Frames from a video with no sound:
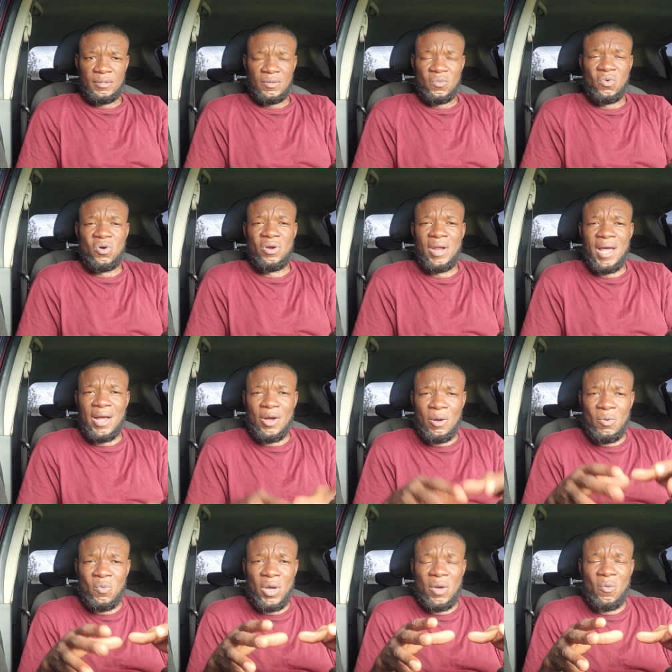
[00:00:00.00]
When I
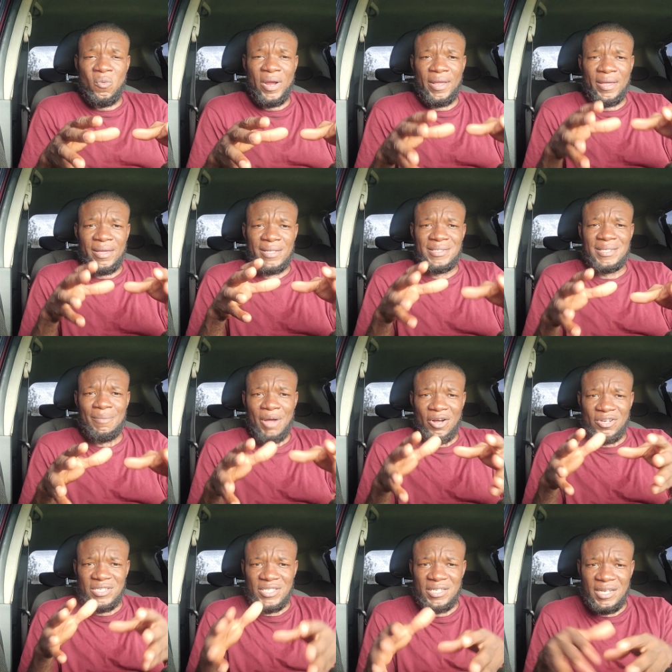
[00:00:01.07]
go where, where the kids them I
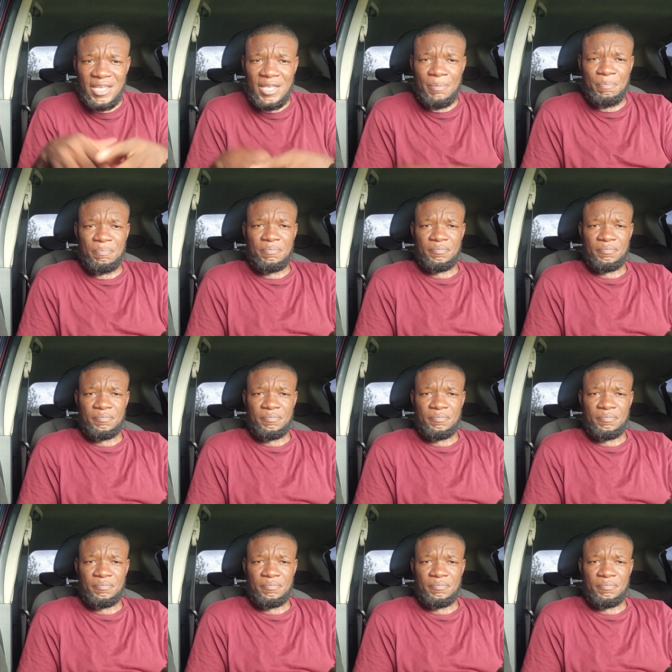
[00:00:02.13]
go sleep.